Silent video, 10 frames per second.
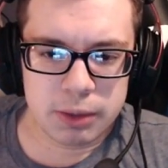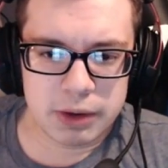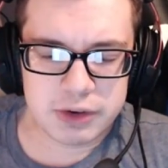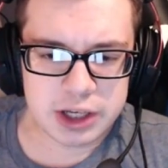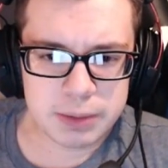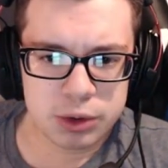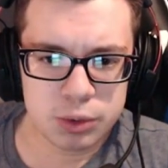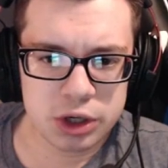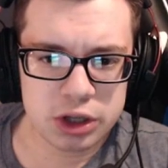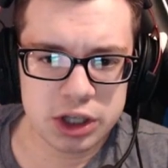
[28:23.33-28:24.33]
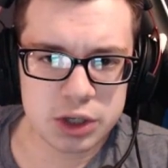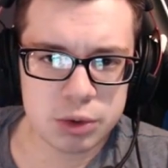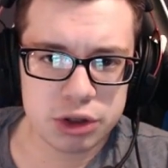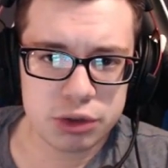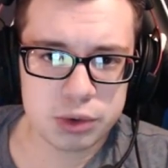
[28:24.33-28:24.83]
Every time we win a lead
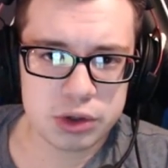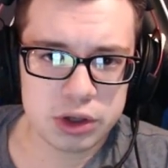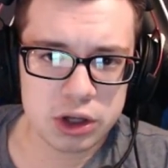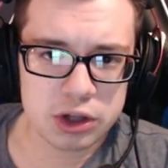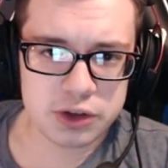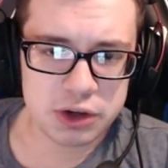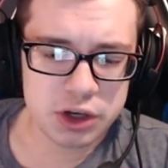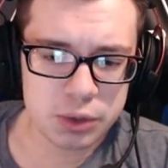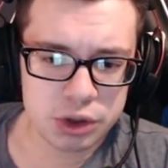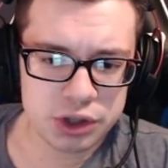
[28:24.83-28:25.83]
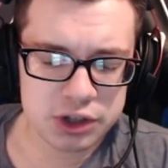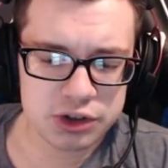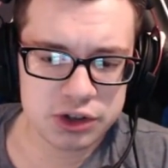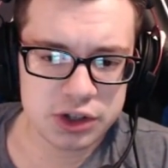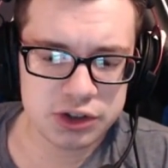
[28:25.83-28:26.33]
with Altaria, we think
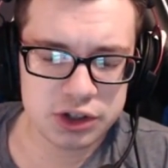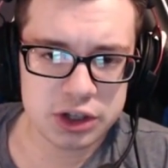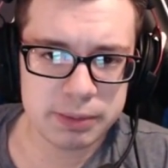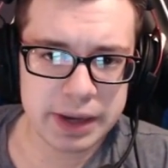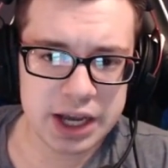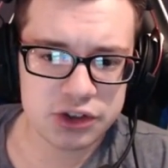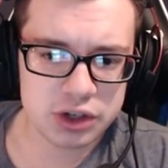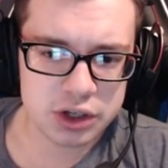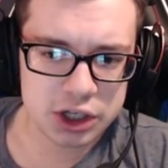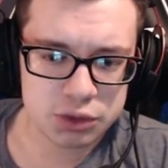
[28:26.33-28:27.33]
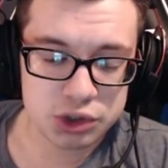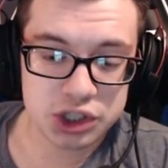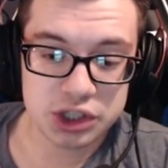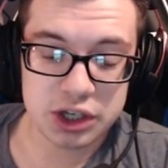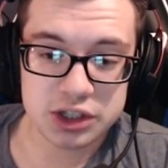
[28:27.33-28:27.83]
he's going to lead Bastiodon next, which
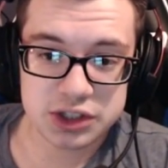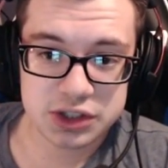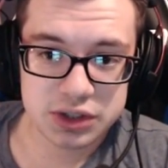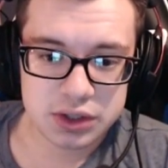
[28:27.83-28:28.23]
he does.